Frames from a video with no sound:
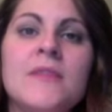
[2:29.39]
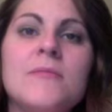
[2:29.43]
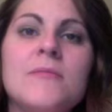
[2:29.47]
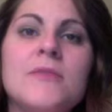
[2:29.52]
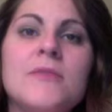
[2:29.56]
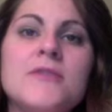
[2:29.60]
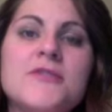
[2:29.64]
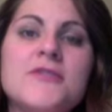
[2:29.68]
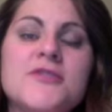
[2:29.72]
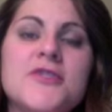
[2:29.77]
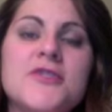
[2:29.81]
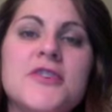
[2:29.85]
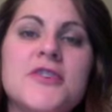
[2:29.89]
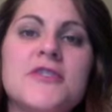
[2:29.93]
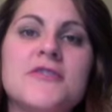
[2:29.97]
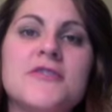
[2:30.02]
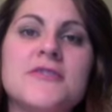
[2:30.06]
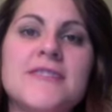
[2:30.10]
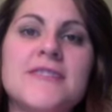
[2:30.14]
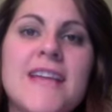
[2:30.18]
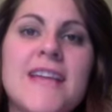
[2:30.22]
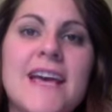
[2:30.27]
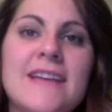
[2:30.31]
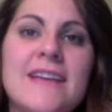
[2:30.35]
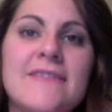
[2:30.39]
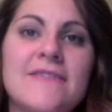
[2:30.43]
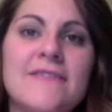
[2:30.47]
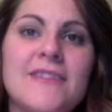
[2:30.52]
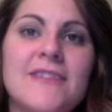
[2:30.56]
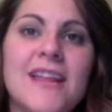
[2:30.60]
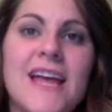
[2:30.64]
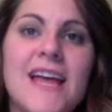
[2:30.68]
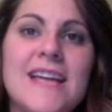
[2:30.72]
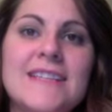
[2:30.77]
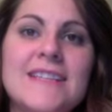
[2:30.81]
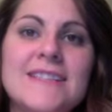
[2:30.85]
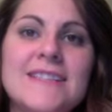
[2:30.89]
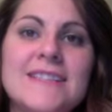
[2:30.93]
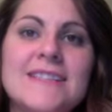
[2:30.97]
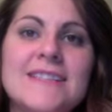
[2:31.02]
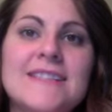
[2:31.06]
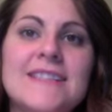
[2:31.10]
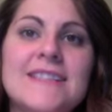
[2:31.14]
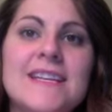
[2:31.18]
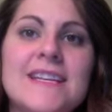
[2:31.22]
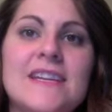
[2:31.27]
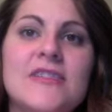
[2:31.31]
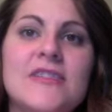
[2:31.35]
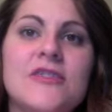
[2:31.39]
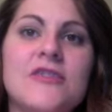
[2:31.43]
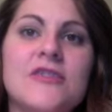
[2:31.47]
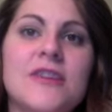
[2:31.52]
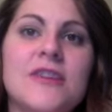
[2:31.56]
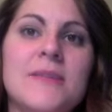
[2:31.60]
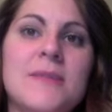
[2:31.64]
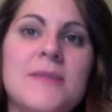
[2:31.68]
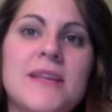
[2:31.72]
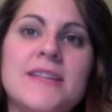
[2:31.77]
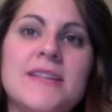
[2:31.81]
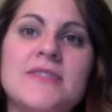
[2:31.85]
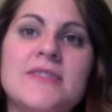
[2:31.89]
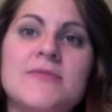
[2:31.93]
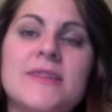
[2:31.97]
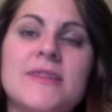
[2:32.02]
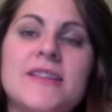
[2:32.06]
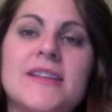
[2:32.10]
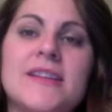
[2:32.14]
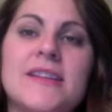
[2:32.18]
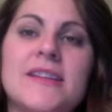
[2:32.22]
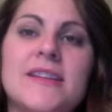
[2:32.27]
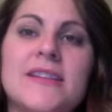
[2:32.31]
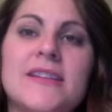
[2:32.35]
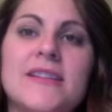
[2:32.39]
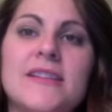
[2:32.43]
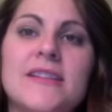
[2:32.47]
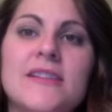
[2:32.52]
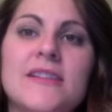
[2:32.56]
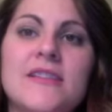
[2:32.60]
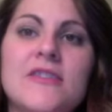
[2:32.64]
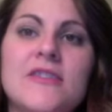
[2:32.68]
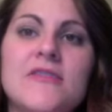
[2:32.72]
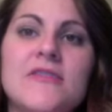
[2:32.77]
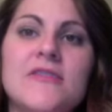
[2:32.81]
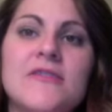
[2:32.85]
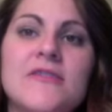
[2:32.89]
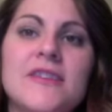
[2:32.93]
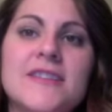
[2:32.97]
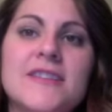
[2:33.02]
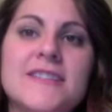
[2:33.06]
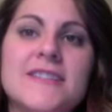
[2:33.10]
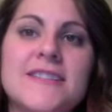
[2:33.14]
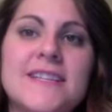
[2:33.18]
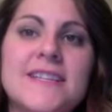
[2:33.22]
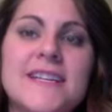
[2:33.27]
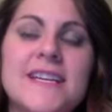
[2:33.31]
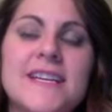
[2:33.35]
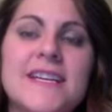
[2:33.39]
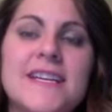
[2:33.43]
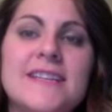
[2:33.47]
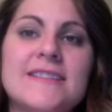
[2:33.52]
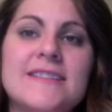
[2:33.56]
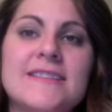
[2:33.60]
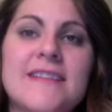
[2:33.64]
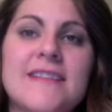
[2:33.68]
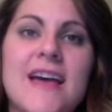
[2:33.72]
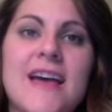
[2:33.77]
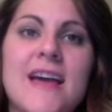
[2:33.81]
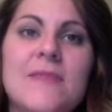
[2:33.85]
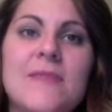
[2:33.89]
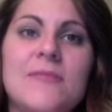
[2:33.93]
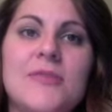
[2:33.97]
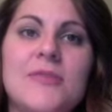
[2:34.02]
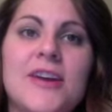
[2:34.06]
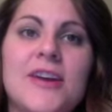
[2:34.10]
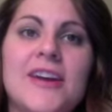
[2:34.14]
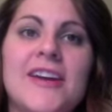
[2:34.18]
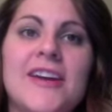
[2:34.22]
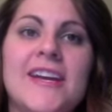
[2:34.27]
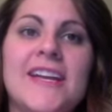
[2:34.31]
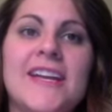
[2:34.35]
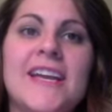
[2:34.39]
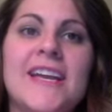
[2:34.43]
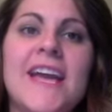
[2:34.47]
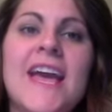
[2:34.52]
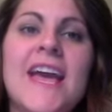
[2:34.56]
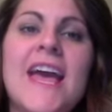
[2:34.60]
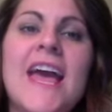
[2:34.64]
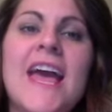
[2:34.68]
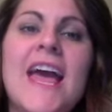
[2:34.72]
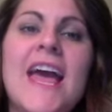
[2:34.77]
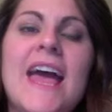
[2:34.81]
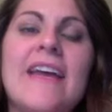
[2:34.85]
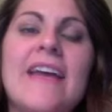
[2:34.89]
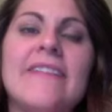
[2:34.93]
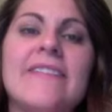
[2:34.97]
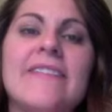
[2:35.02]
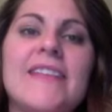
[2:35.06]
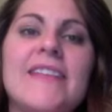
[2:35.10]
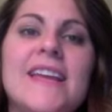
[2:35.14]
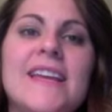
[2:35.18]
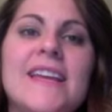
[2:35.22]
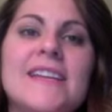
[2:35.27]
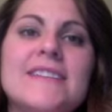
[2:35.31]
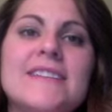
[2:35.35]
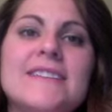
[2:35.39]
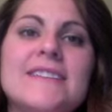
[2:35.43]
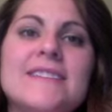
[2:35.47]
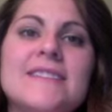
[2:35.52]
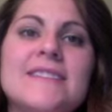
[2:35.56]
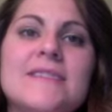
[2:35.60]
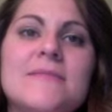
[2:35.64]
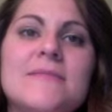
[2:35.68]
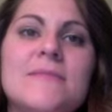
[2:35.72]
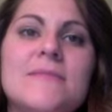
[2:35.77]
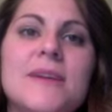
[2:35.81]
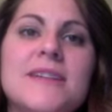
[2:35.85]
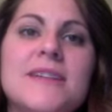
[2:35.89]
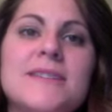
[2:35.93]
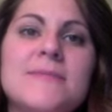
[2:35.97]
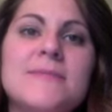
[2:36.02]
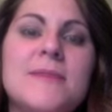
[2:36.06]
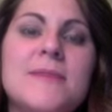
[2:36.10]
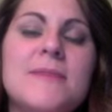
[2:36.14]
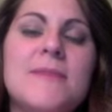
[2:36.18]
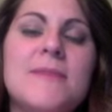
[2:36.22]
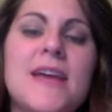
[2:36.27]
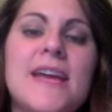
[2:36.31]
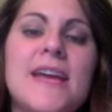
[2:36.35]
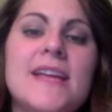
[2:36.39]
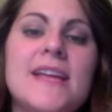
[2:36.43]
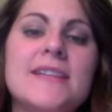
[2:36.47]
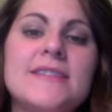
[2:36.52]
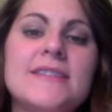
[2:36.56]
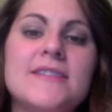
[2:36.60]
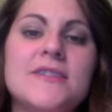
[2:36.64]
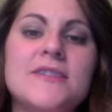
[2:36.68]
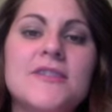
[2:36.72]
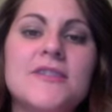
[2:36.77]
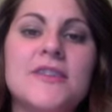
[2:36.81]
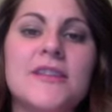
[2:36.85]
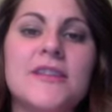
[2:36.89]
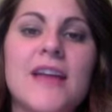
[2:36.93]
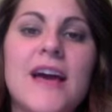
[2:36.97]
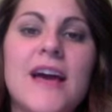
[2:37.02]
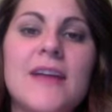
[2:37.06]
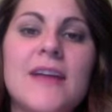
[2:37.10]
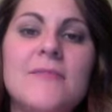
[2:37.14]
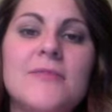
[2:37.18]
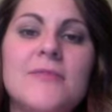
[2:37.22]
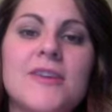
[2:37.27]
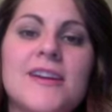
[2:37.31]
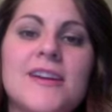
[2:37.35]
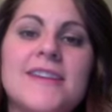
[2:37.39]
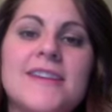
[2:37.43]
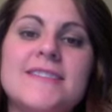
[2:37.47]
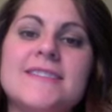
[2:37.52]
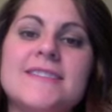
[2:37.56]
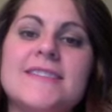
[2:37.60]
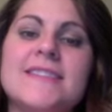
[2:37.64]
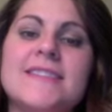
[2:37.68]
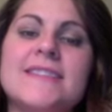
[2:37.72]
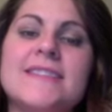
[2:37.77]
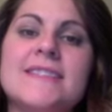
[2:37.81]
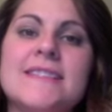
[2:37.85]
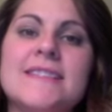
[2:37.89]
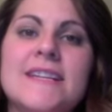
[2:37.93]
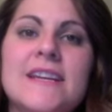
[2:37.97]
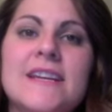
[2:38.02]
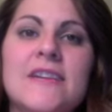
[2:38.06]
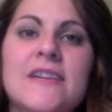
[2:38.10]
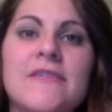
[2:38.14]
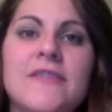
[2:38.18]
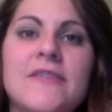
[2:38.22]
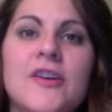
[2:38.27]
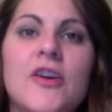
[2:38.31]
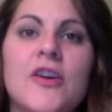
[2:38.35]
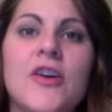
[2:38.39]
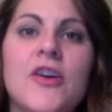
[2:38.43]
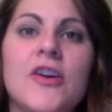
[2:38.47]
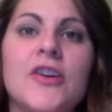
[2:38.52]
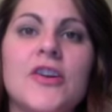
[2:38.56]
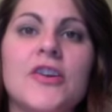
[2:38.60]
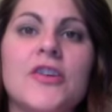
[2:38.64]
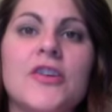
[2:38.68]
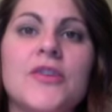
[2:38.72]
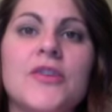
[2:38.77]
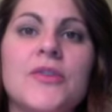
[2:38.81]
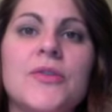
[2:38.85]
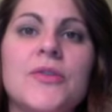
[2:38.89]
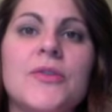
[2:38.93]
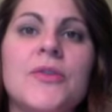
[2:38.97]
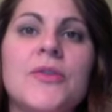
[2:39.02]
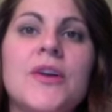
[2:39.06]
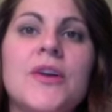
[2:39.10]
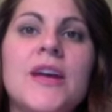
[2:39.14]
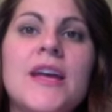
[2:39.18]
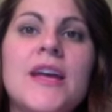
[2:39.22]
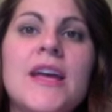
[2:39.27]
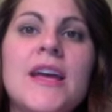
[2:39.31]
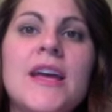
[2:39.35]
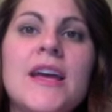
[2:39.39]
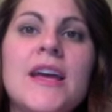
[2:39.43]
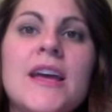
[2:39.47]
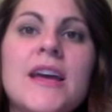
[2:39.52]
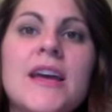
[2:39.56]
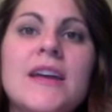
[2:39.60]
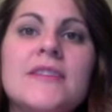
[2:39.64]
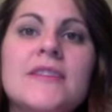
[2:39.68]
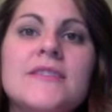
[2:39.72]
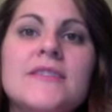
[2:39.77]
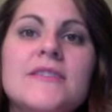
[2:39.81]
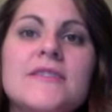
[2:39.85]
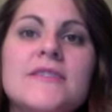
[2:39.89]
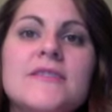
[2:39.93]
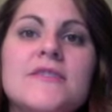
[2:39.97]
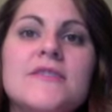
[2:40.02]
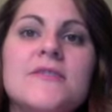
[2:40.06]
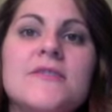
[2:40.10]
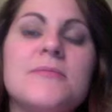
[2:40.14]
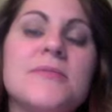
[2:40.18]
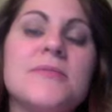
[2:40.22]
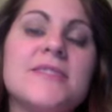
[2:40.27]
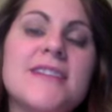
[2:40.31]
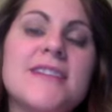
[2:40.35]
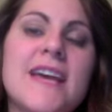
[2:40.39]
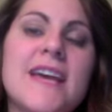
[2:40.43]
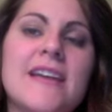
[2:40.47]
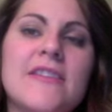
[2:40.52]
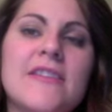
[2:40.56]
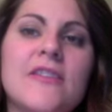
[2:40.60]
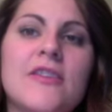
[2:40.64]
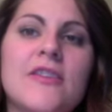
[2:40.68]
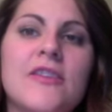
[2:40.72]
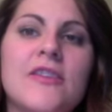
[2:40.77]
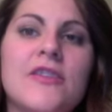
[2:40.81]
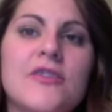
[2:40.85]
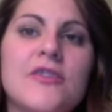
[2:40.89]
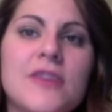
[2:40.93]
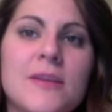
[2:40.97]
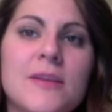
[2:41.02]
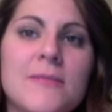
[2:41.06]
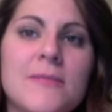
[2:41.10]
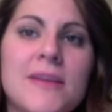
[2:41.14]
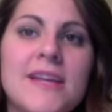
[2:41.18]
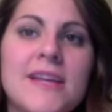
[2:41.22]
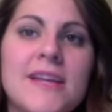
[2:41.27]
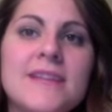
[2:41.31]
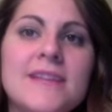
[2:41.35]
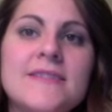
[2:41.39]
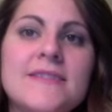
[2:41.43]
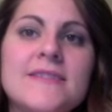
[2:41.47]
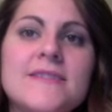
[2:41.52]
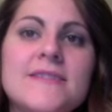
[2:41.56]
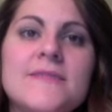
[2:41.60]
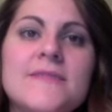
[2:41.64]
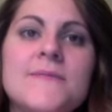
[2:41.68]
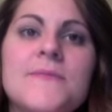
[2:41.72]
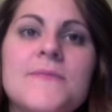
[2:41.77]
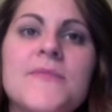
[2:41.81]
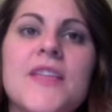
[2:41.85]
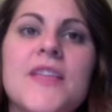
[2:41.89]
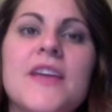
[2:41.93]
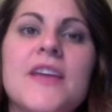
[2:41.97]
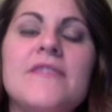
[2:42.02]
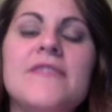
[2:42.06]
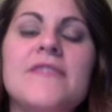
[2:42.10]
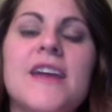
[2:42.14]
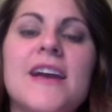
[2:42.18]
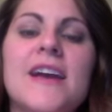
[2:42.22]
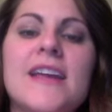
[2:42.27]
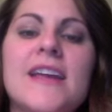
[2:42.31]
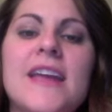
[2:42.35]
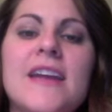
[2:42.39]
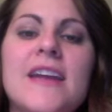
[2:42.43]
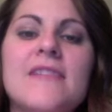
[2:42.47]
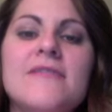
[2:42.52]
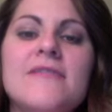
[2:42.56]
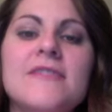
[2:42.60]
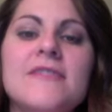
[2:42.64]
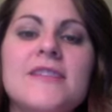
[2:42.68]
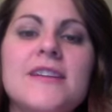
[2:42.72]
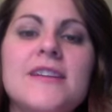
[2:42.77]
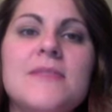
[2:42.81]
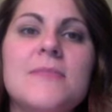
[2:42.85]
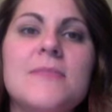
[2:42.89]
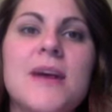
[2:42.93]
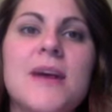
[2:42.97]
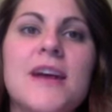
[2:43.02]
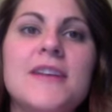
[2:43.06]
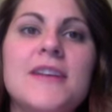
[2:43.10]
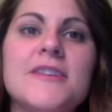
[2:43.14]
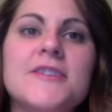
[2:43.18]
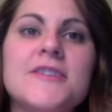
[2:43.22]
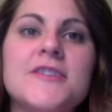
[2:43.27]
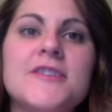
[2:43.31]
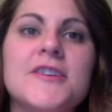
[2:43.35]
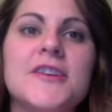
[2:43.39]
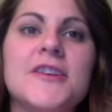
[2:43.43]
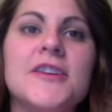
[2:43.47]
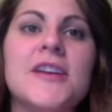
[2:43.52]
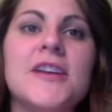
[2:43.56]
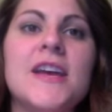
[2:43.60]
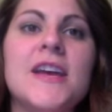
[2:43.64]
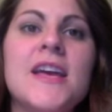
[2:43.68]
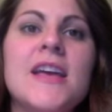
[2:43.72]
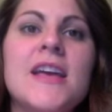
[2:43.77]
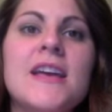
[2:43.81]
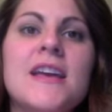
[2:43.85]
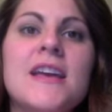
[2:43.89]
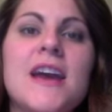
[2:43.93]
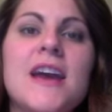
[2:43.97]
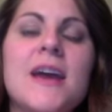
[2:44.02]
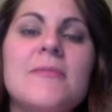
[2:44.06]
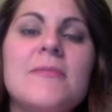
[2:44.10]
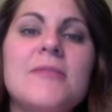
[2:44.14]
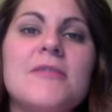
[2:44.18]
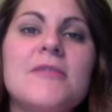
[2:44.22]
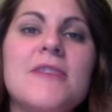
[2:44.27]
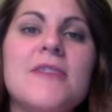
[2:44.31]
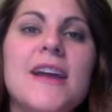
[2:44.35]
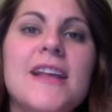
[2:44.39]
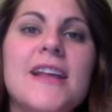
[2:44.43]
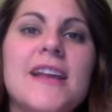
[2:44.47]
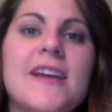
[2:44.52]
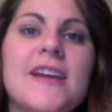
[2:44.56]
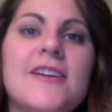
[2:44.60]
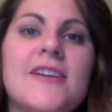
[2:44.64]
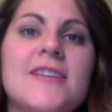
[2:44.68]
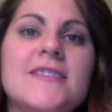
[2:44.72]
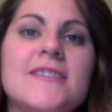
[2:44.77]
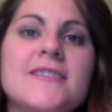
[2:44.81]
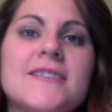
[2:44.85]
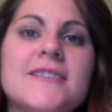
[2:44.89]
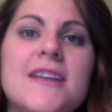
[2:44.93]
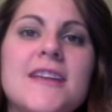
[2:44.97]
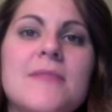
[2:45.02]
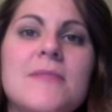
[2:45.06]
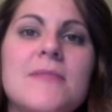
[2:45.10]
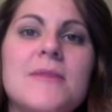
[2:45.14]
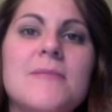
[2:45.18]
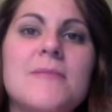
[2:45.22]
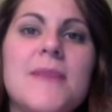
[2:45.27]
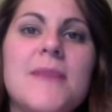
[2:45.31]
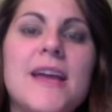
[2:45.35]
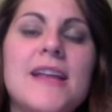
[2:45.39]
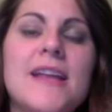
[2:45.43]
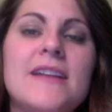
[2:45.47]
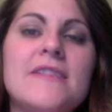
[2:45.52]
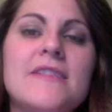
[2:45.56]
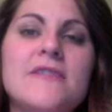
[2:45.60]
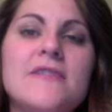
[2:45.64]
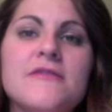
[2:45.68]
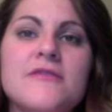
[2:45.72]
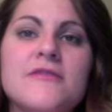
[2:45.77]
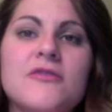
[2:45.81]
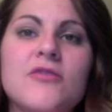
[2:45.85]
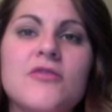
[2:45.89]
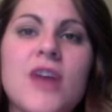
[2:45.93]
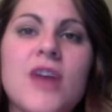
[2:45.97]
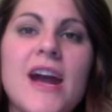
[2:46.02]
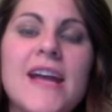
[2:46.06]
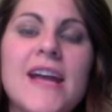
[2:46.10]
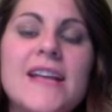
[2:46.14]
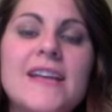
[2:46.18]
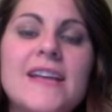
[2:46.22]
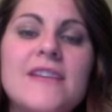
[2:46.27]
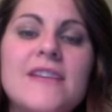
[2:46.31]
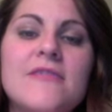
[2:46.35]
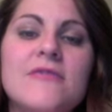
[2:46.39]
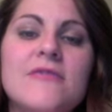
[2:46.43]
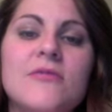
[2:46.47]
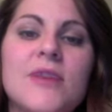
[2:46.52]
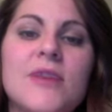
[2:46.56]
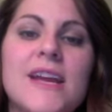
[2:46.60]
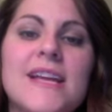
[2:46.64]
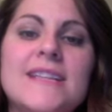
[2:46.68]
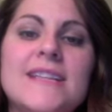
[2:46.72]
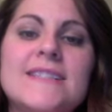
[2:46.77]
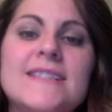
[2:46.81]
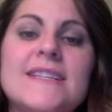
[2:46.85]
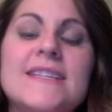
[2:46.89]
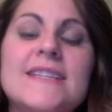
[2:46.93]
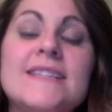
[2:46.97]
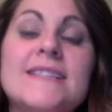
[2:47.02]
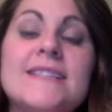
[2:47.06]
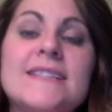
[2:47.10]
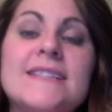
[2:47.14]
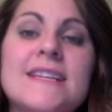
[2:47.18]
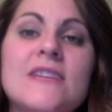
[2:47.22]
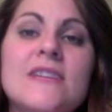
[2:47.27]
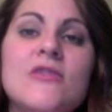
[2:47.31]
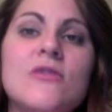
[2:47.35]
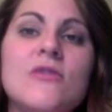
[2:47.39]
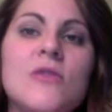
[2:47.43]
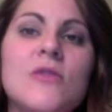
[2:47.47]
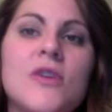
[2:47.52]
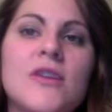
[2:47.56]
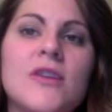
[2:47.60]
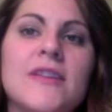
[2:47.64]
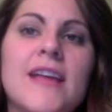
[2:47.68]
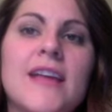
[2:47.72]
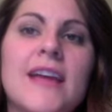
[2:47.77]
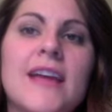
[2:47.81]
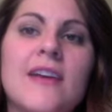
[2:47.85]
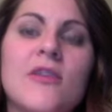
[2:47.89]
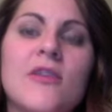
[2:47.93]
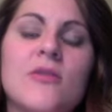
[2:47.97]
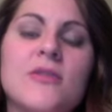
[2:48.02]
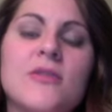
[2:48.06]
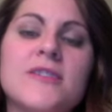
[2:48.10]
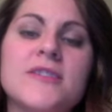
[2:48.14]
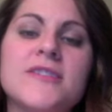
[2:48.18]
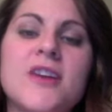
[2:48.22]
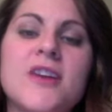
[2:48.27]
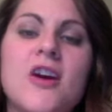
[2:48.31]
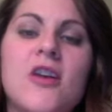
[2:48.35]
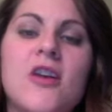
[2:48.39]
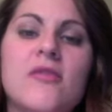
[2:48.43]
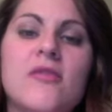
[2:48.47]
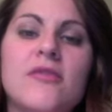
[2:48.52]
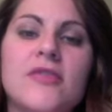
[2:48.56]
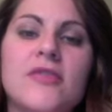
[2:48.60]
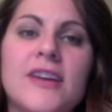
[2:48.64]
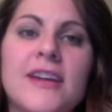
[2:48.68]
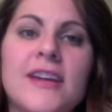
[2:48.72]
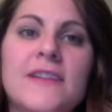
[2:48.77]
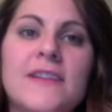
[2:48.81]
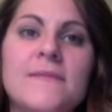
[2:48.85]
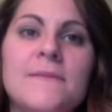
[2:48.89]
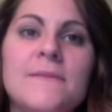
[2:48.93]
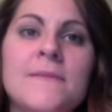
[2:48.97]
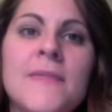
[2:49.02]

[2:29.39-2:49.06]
Most journals have licensing agreements with the university's library, and links must be made to the library's listing of the article to protect the agreements. If not carefully monitored, copyright errors can be made in a variety of ways in a single online course offering.